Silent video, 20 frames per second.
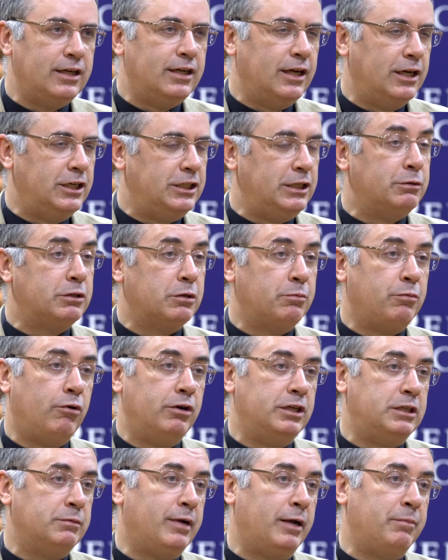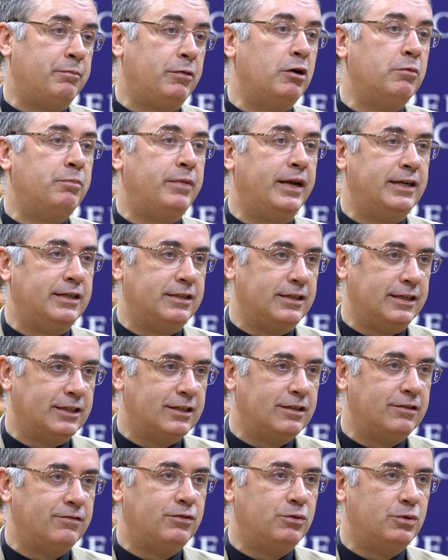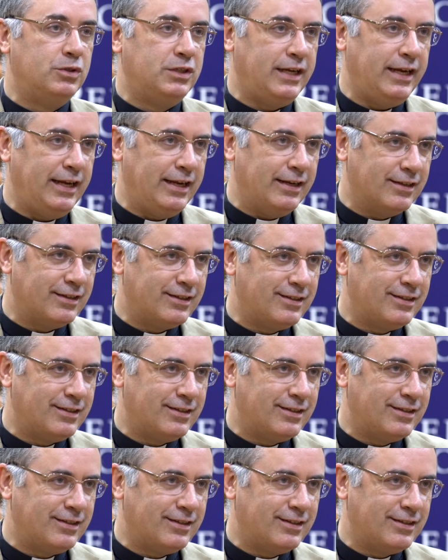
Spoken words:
and she was appointed by Pope Benedict XIV